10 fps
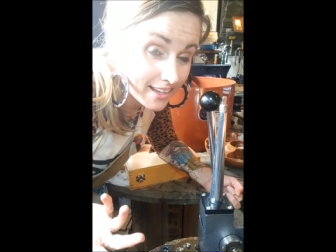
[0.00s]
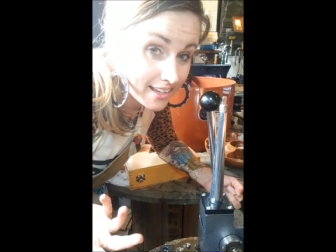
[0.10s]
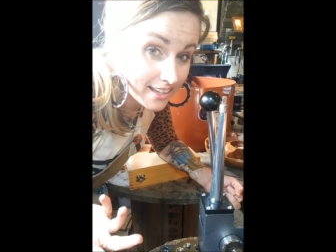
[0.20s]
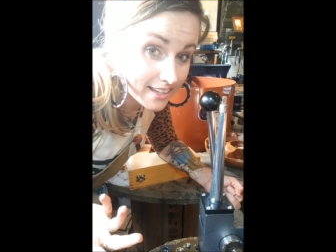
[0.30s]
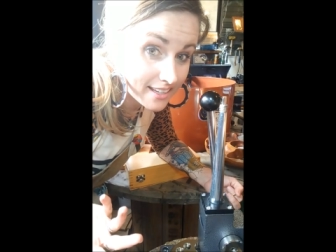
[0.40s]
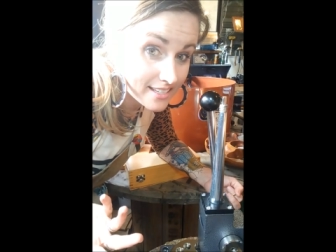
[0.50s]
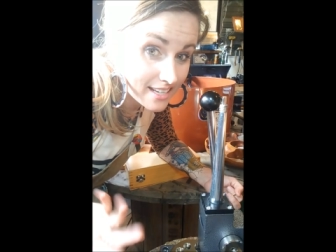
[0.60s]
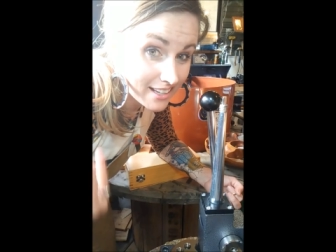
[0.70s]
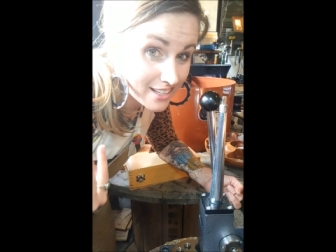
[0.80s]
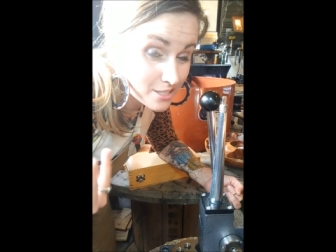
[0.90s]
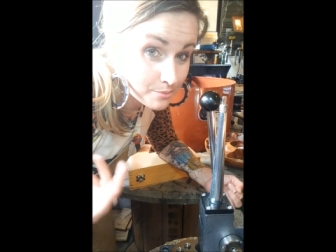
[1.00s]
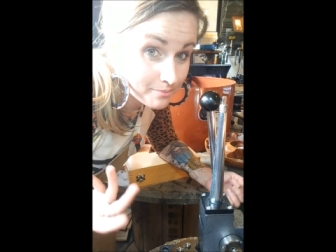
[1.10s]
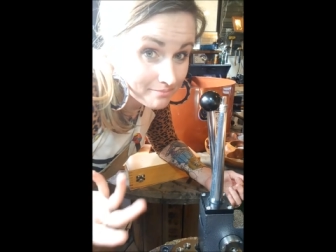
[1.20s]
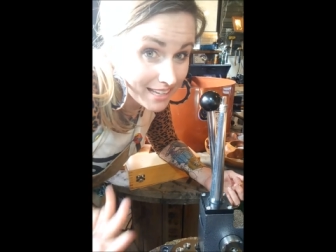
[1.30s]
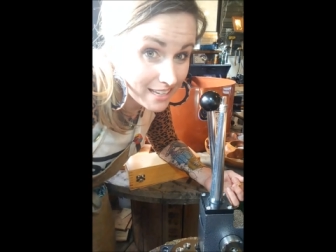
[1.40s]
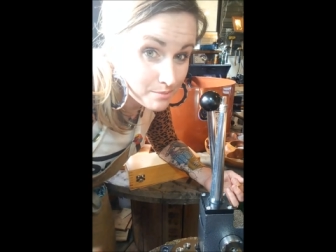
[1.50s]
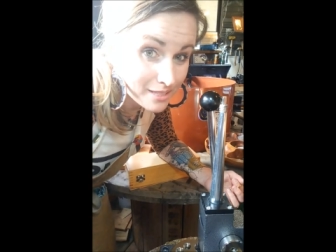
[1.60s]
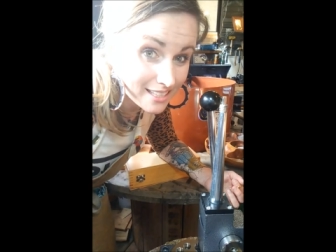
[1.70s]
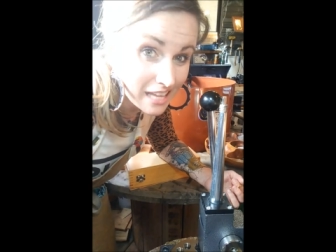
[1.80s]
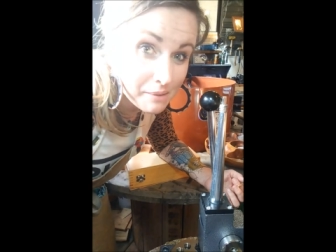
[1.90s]
And I got to
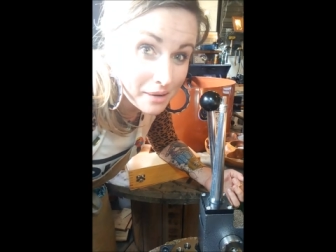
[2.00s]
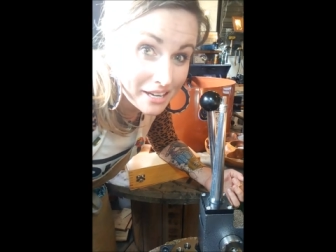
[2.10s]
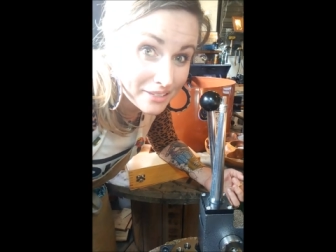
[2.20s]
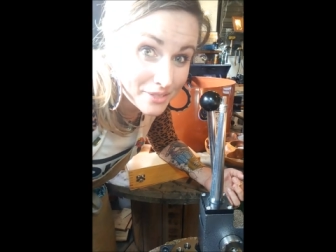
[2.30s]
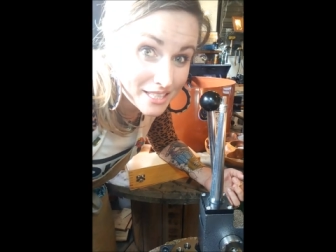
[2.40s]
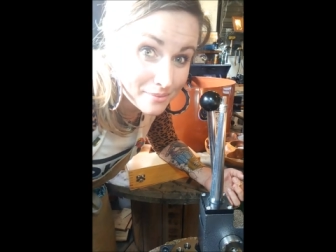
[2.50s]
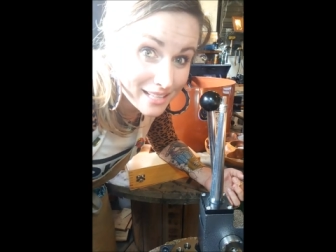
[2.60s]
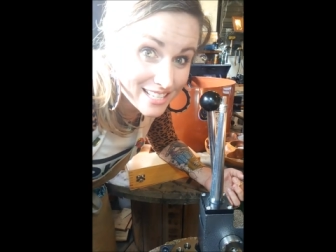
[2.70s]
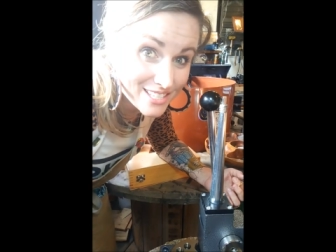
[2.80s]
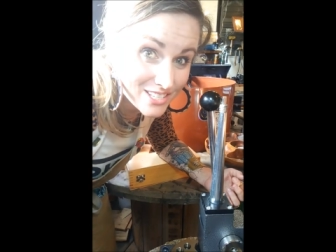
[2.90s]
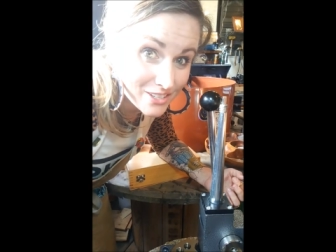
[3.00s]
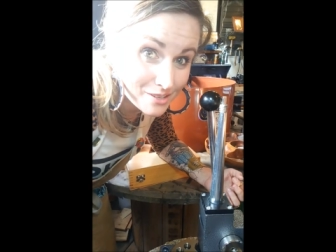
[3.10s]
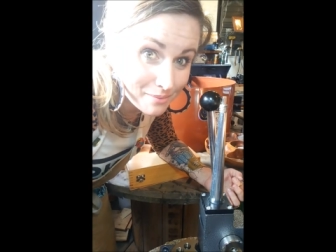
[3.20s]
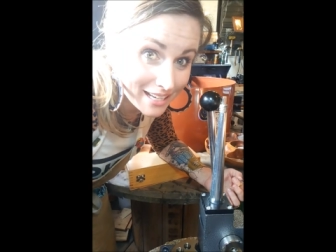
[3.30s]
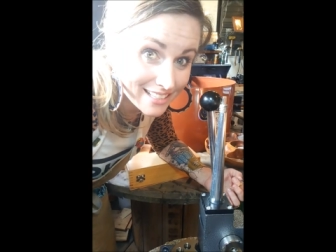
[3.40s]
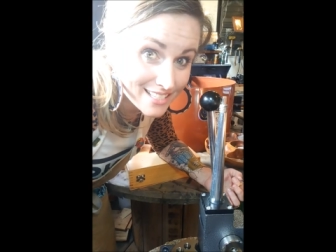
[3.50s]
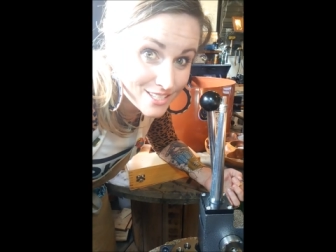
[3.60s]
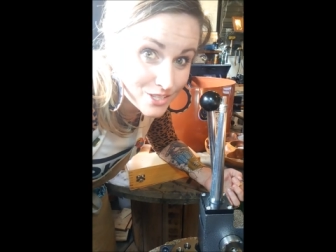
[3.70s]
handpick that mine with them last year and mine it,